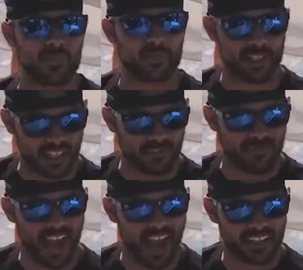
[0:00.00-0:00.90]
and really
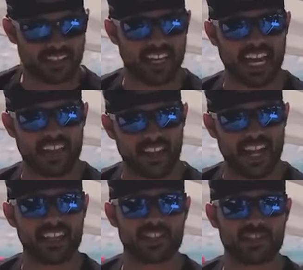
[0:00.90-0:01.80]
fast, and I
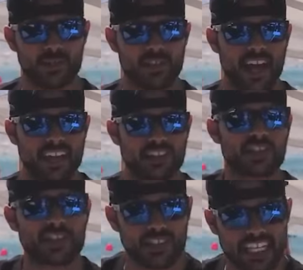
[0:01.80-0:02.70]
like to do that
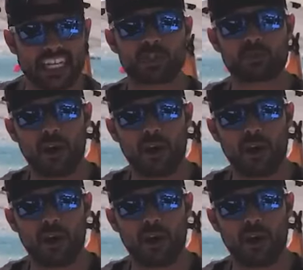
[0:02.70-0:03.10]
as clean as